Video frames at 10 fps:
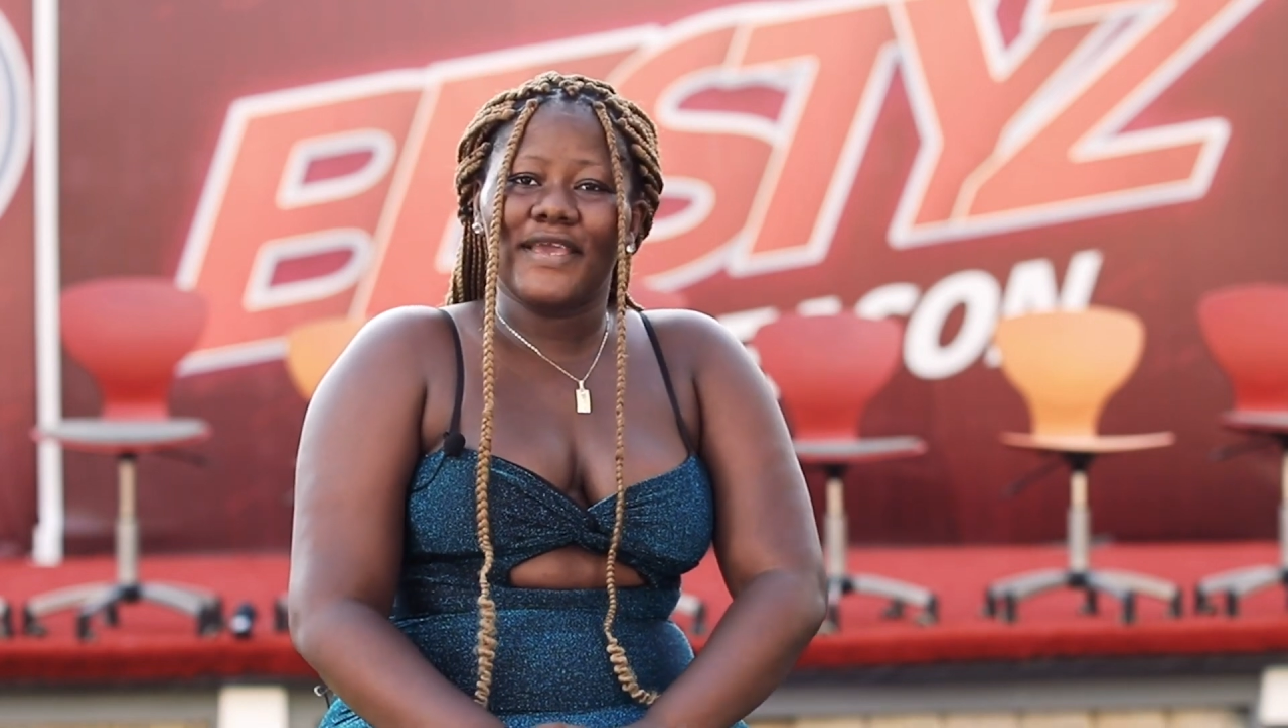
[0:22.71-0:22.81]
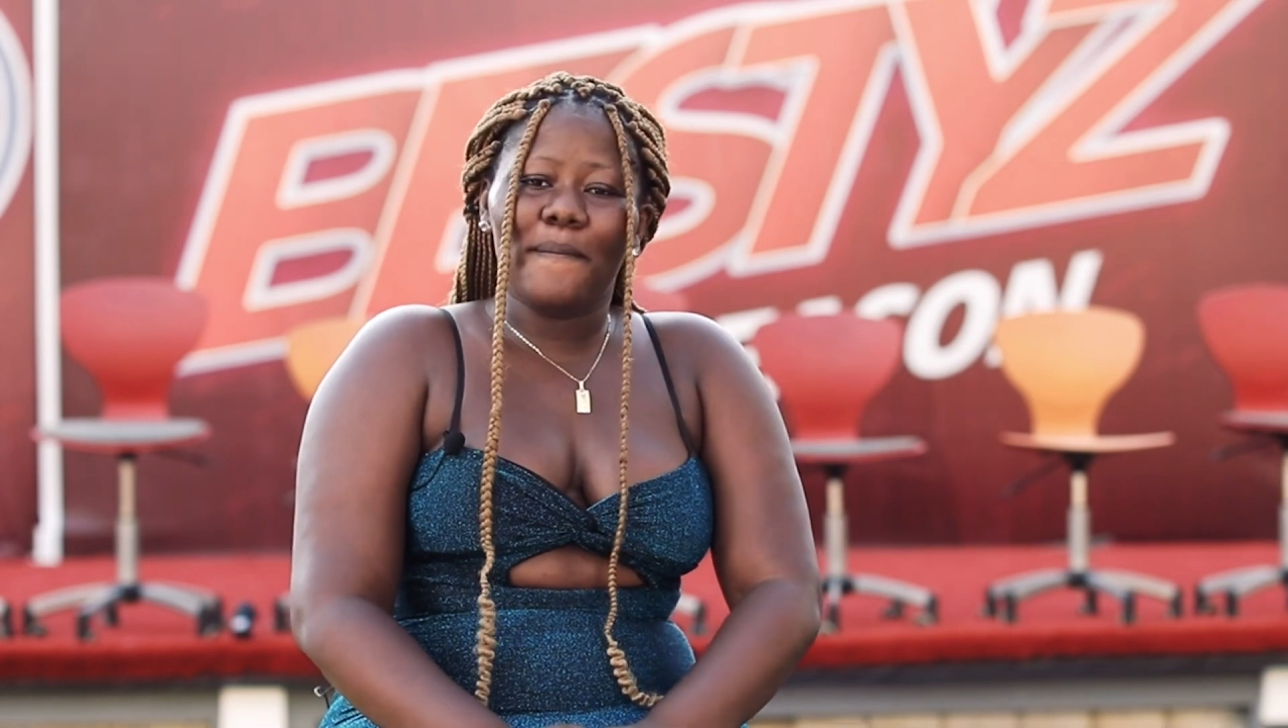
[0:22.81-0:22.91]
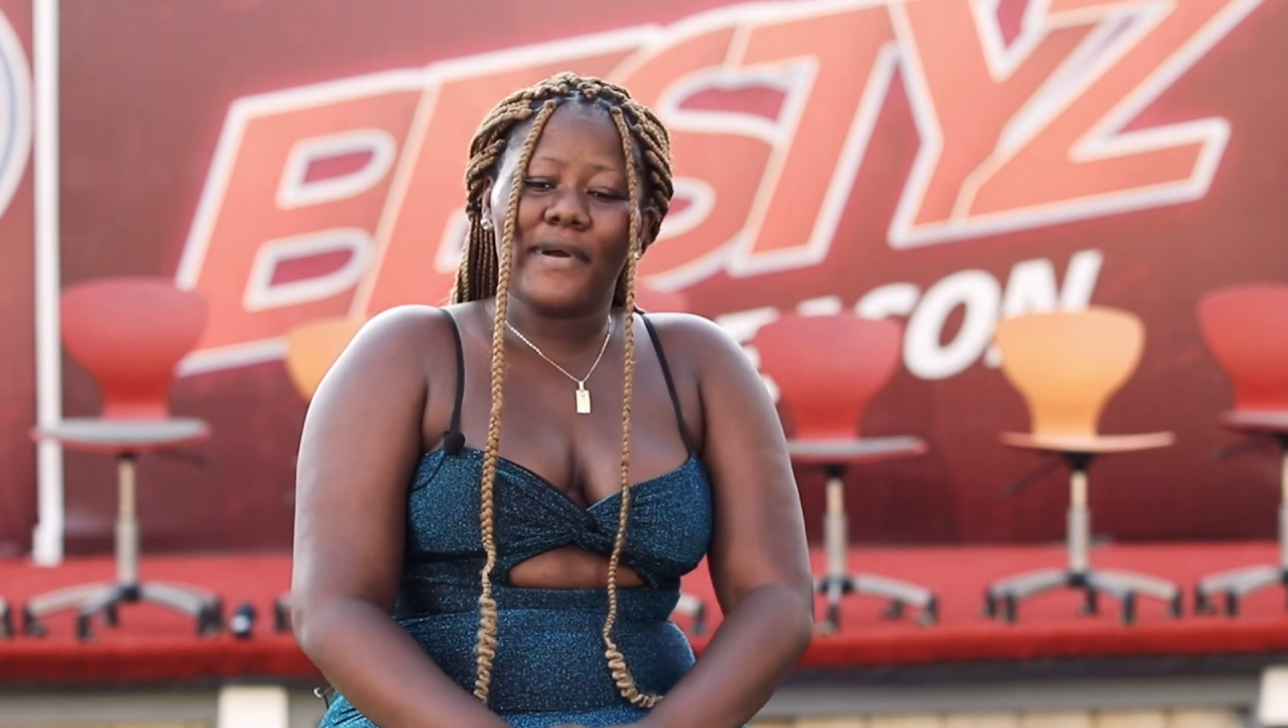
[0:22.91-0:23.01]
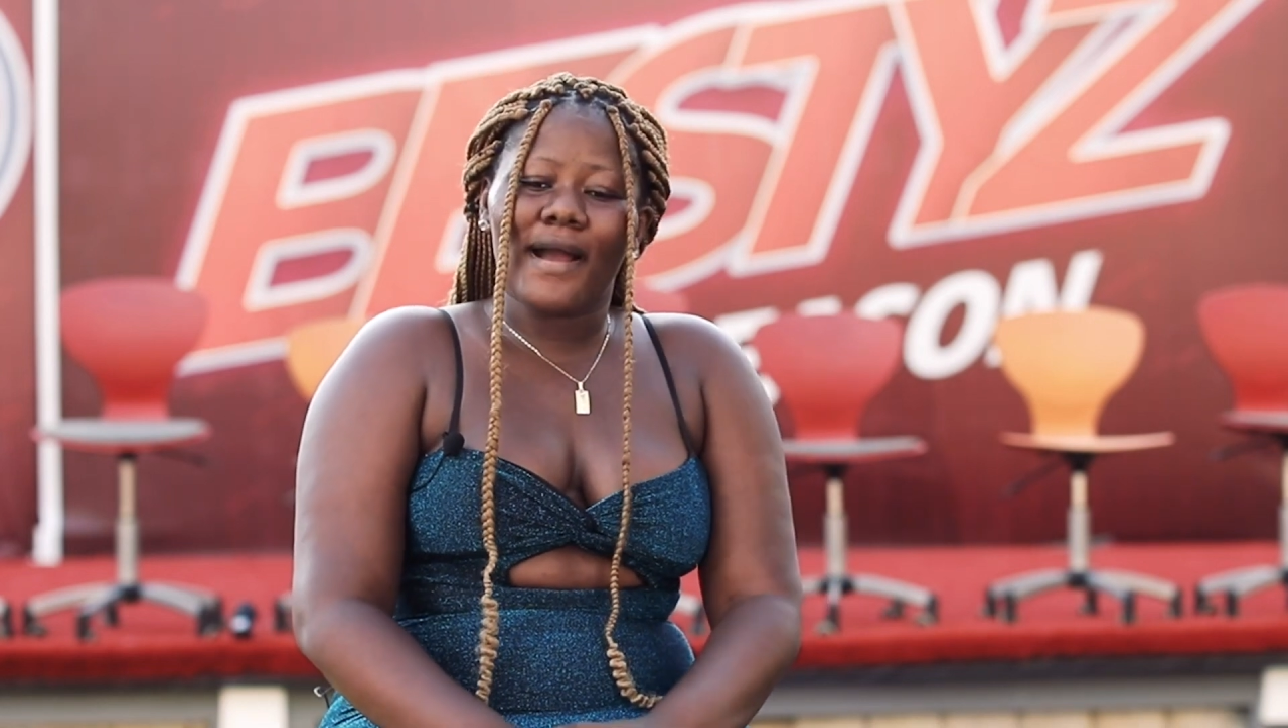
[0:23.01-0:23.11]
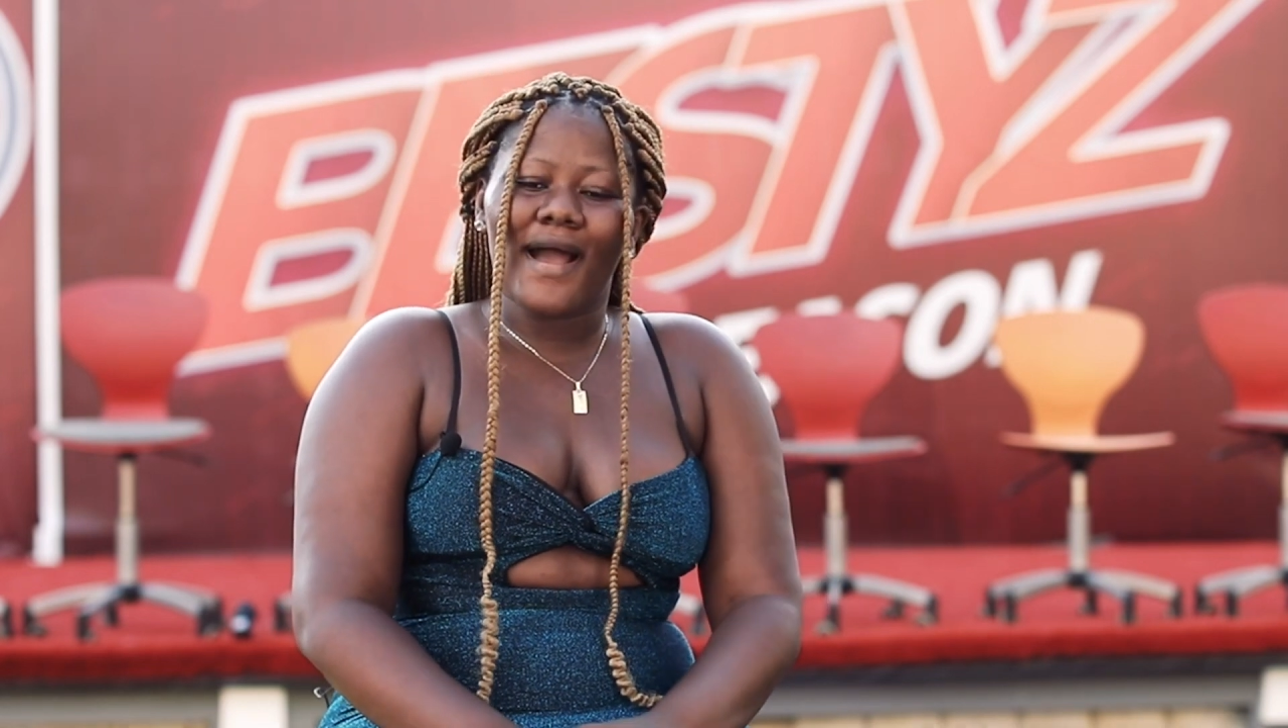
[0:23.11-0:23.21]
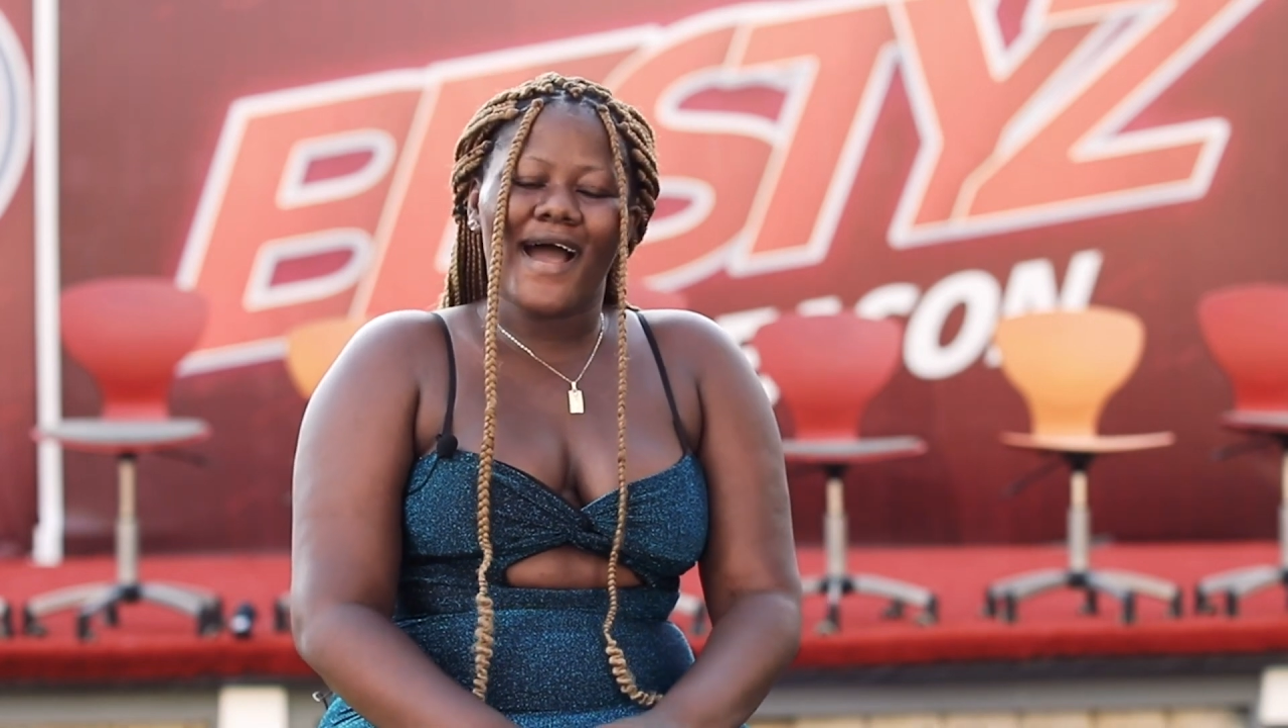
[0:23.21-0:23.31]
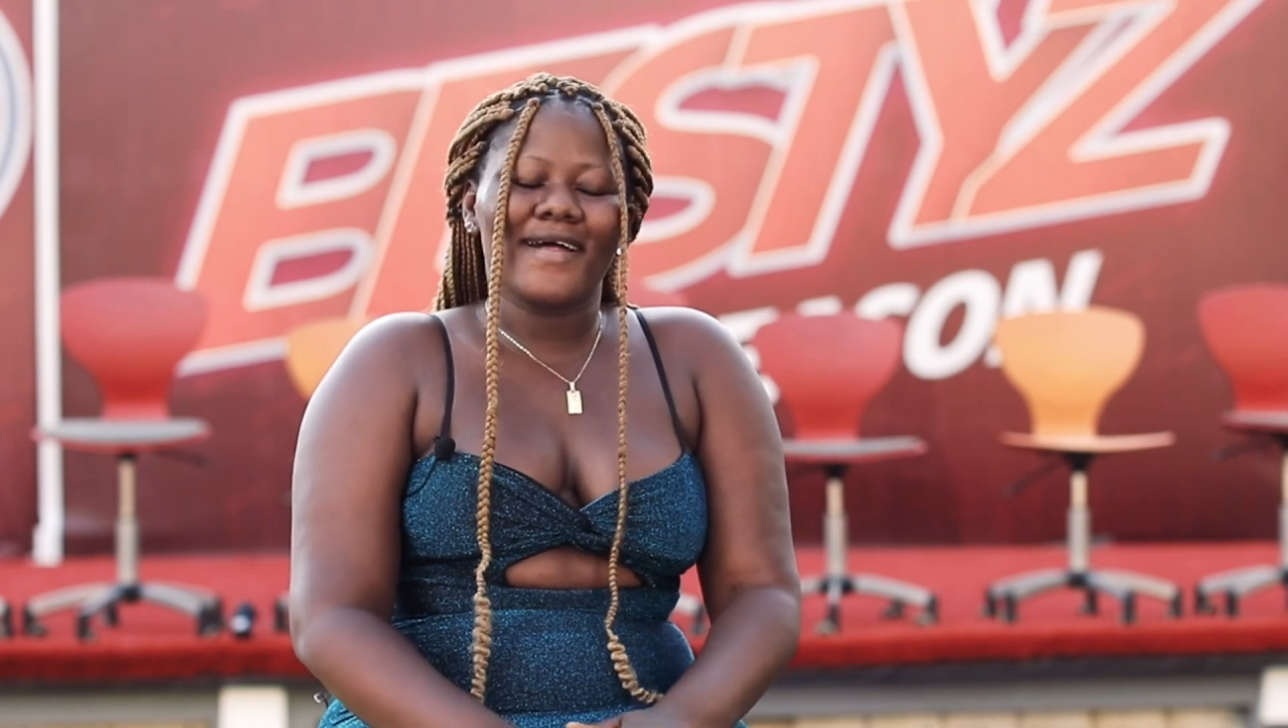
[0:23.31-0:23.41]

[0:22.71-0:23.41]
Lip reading: keeper,